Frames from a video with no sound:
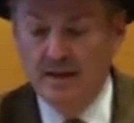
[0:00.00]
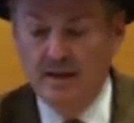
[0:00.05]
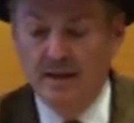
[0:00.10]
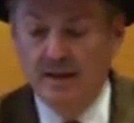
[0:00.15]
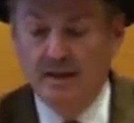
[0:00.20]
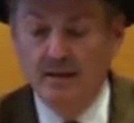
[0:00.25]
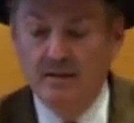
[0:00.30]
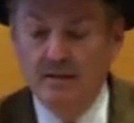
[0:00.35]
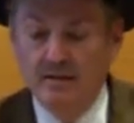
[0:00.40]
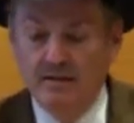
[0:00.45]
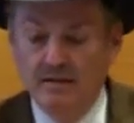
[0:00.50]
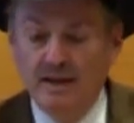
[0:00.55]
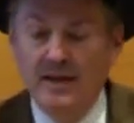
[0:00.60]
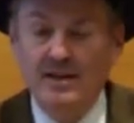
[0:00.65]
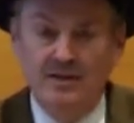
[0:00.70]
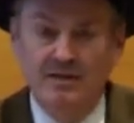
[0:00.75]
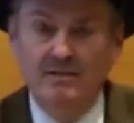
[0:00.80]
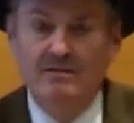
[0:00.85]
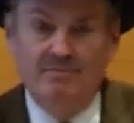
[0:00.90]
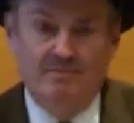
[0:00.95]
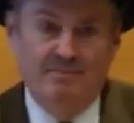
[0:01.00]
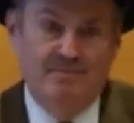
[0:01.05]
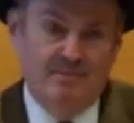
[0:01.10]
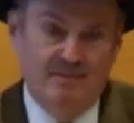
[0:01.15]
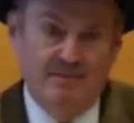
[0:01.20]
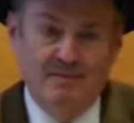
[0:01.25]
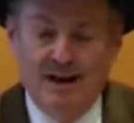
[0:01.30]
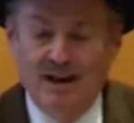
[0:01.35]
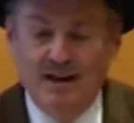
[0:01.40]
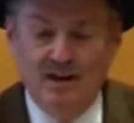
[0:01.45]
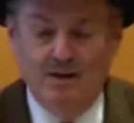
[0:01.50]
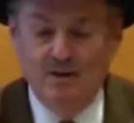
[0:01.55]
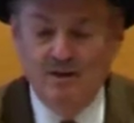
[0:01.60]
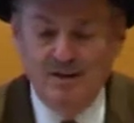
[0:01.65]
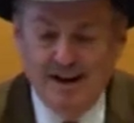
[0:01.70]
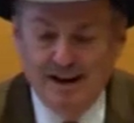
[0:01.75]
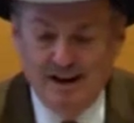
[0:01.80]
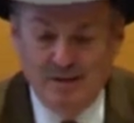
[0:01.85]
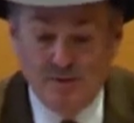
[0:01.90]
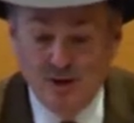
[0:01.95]
And they, I don't
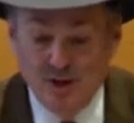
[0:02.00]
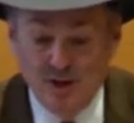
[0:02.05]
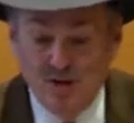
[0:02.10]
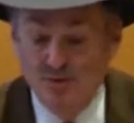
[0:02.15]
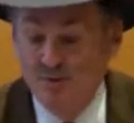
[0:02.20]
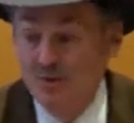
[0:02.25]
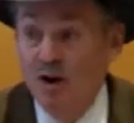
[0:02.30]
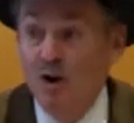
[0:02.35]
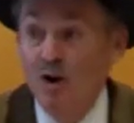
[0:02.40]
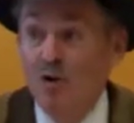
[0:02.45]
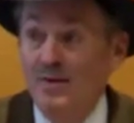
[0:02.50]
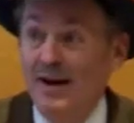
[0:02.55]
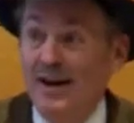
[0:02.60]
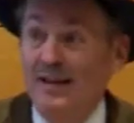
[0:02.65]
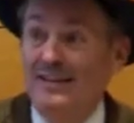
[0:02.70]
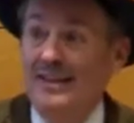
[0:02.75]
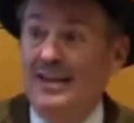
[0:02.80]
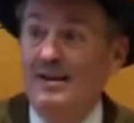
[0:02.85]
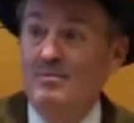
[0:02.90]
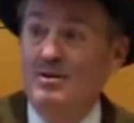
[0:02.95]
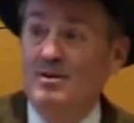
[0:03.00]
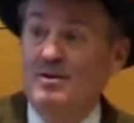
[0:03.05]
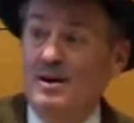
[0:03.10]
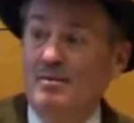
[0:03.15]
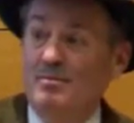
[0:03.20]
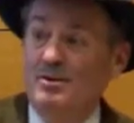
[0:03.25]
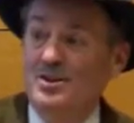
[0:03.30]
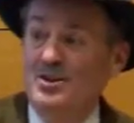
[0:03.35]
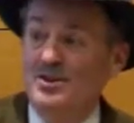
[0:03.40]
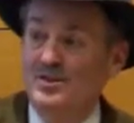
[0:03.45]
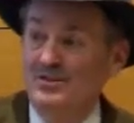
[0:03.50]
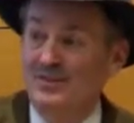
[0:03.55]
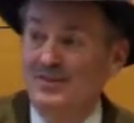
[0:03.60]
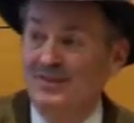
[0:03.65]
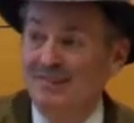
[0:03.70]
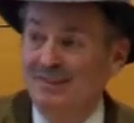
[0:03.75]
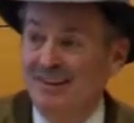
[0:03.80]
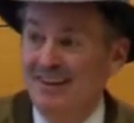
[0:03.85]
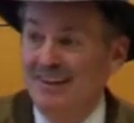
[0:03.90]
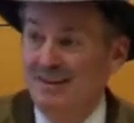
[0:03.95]
know how much you know about them or how much
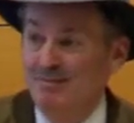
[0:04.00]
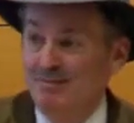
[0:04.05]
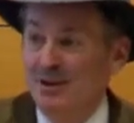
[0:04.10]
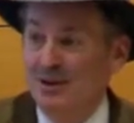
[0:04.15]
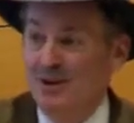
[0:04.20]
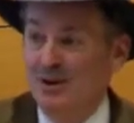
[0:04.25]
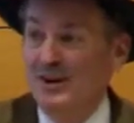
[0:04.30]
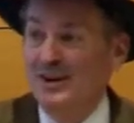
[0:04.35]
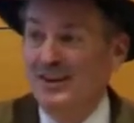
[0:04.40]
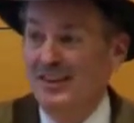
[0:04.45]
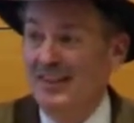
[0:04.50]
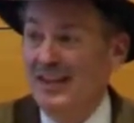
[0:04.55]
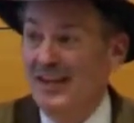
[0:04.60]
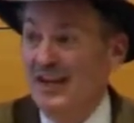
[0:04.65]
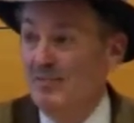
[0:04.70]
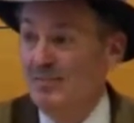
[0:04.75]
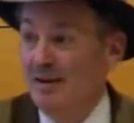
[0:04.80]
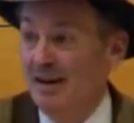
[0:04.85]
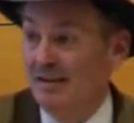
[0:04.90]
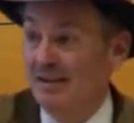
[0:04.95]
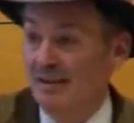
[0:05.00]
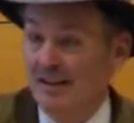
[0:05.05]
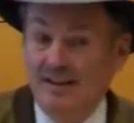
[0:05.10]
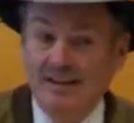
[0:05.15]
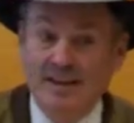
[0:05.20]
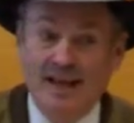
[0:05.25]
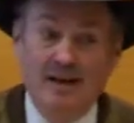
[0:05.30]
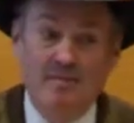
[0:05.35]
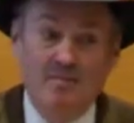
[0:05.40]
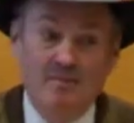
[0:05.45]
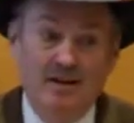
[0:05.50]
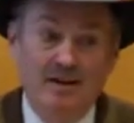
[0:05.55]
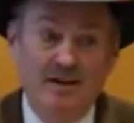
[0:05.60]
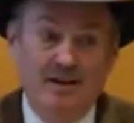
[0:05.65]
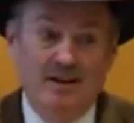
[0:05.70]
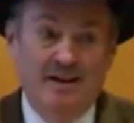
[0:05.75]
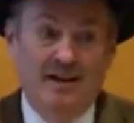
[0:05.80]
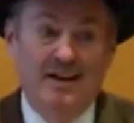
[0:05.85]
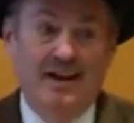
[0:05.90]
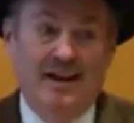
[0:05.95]
you but you ought to think about them
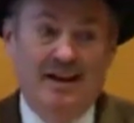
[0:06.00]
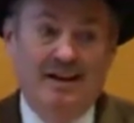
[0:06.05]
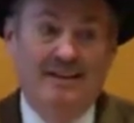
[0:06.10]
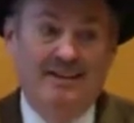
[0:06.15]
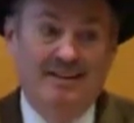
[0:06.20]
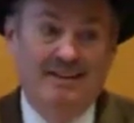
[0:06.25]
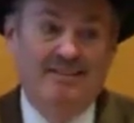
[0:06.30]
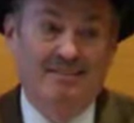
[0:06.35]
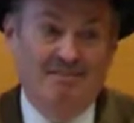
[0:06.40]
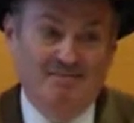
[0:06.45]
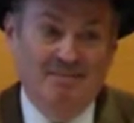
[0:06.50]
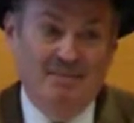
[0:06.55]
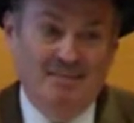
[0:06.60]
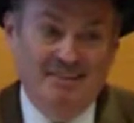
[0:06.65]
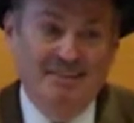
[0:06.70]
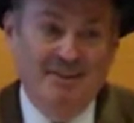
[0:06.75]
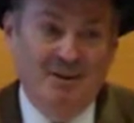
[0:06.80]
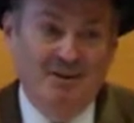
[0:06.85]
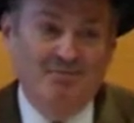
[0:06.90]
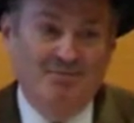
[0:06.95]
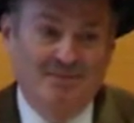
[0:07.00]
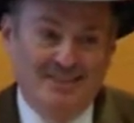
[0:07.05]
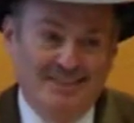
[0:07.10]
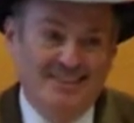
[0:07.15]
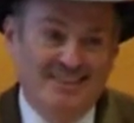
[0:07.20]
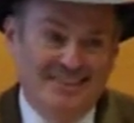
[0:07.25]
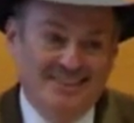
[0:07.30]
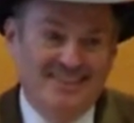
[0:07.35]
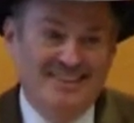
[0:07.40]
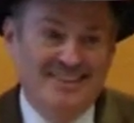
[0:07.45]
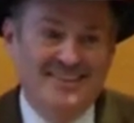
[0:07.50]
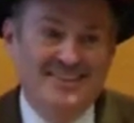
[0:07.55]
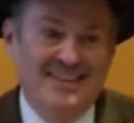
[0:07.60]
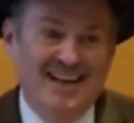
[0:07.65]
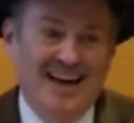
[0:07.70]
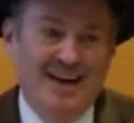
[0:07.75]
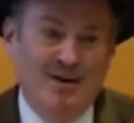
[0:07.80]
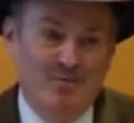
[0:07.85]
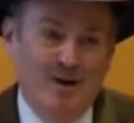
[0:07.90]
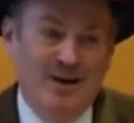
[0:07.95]
and
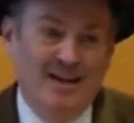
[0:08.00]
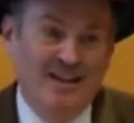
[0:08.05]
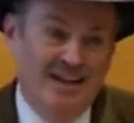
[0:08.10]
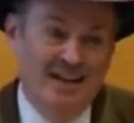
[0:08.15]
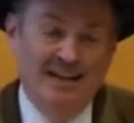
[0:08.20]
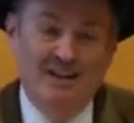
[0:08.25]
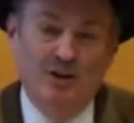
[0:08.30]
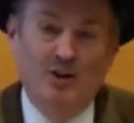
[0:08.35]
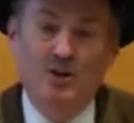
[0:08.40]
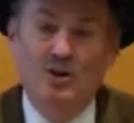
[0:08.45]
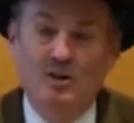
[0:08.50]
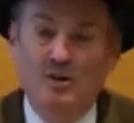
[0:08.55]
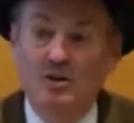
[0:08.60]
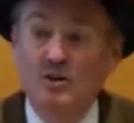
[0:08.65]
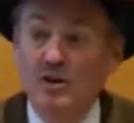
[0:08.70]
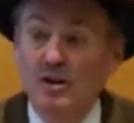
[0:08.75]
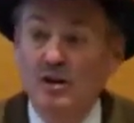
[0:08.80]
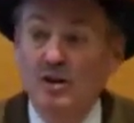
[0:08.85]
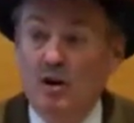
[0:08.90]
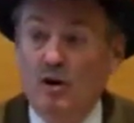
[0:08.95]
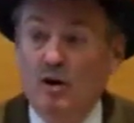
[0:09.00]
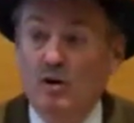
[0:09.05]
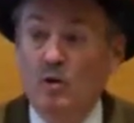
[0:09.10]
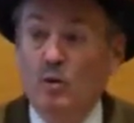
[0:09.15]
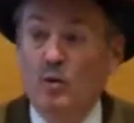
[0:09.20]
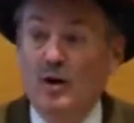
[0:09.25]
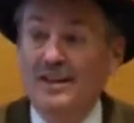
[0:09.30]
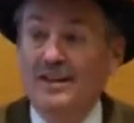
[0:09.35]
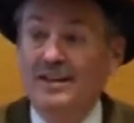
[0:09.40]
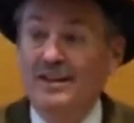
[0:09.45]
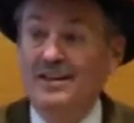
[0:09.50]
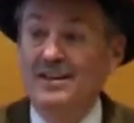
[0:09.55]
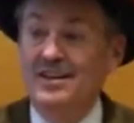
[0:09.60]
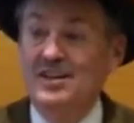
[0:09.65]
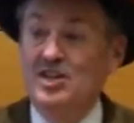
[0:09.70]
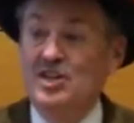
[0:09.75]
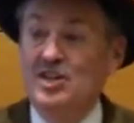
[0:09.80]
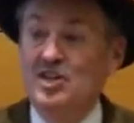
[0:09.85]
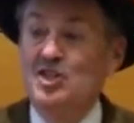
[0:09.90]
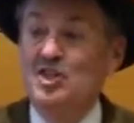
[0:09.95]
decide when they look good or under what
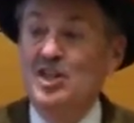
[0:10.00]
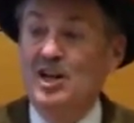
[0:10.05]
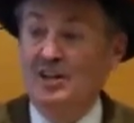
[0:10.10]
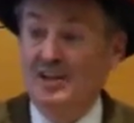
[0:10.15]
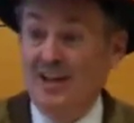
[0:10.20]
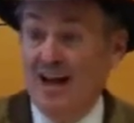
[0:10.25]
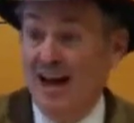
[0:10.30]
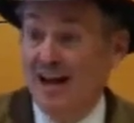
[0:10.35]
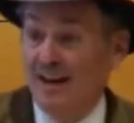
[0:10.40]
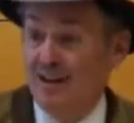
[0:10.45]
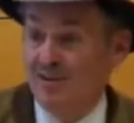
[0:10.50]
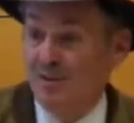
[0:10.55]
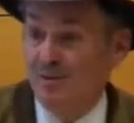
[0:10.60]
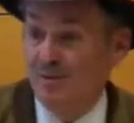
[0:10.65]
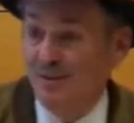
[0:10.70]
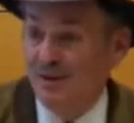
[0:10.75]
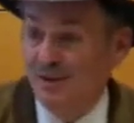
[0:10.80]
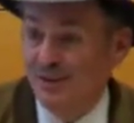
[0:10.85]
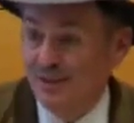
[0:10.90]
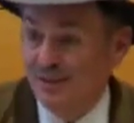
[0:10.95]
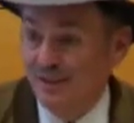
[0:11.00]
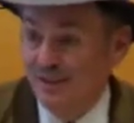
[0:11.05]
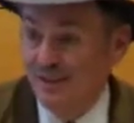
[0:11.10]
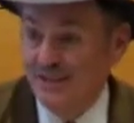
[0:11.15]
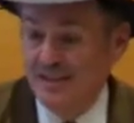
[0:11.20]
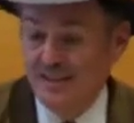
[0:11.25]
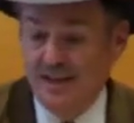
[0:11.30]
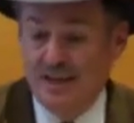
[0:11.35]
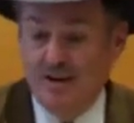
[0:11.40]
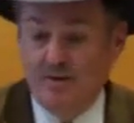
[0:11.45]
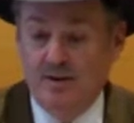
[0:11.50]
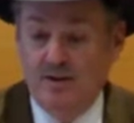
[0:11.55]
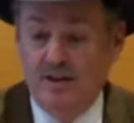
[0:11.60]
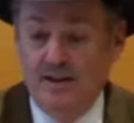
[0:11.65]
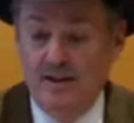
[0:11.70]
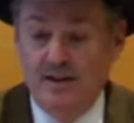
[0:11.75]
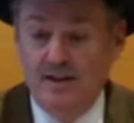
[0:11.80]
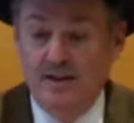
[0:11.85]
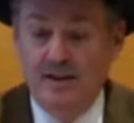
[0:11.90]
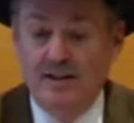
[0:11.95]
conditions they're tolerable, et cetera.
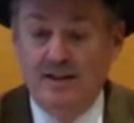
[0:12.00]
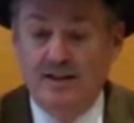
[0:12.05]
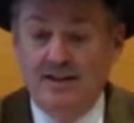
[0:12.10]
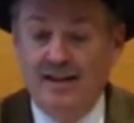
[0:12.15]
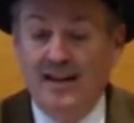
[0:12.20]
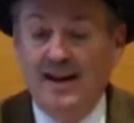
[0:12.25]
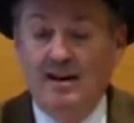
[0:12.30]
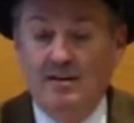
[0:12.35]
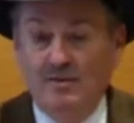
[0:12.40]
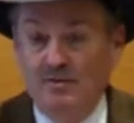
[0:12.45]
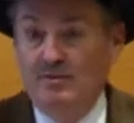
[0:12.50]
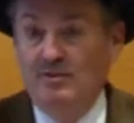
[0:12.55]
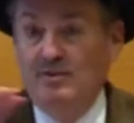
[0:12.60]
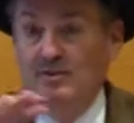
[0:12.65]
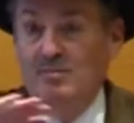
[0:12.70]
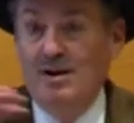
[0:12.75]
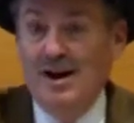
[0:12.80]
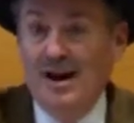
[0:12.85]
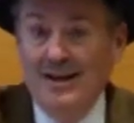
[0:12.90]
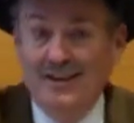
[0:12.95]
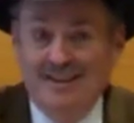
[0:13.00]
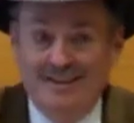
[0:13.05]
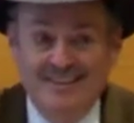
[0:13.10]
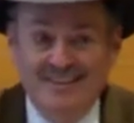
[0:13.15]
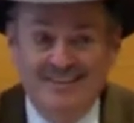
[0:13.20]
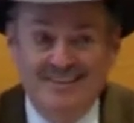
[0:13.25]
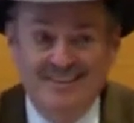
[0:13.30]
Now, for my